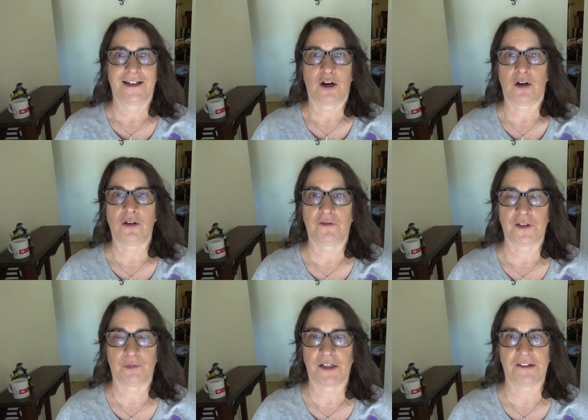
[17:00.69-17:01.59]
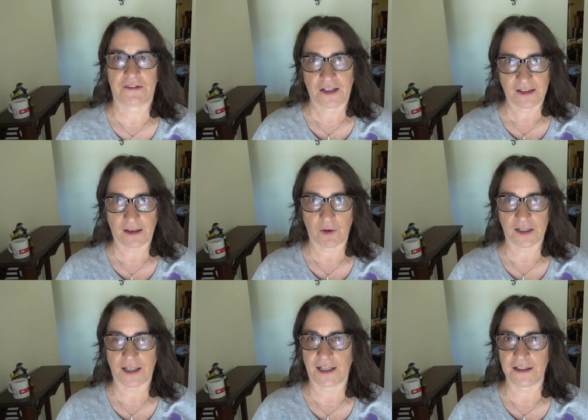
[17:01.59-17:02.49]
all over the place that they
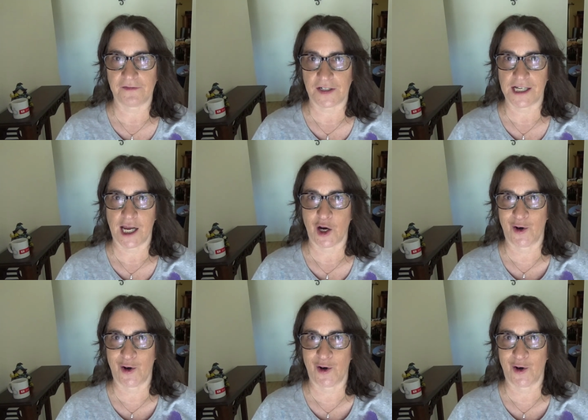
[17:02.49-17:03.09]
want to get in the video